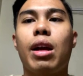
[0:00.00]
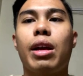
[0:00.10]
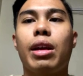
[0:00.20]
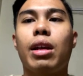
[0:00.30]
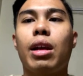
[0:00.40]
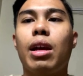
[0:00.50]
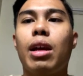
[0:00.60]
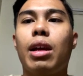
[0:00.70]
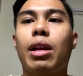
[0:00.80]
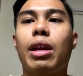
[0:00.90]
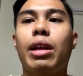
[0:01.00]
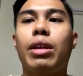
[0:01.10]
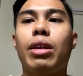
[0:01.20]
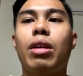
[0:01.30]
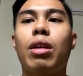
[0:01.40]
AI,
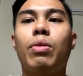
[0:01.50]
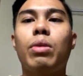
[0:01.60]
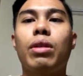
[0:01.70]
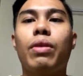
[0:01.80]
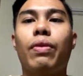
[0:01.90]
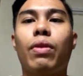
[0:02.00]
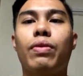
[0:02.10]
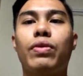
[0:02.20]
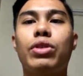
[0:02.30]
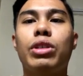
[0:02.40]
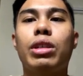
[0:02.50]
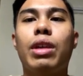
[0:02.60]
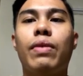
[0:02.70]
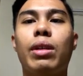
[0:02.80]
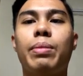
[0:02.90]
laying the groundwork for future
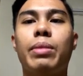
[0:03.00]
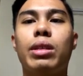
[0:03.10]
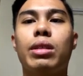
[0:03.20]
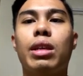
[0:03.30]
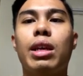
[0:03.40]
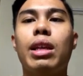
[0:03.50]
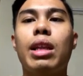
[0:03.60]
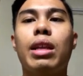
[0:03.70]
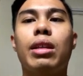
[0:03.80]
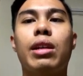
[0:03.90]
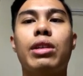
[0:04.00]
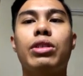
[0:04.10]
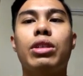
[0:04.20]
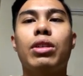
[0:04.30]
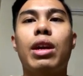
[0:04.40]
development in
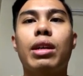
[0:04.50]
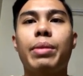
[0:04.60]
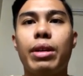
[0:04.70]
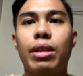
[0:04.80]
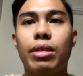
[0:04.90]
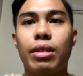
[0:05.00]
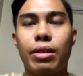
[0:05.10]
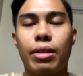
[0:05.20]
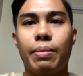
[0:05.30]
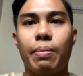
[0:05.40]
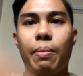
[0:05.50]
intelligent recommender system.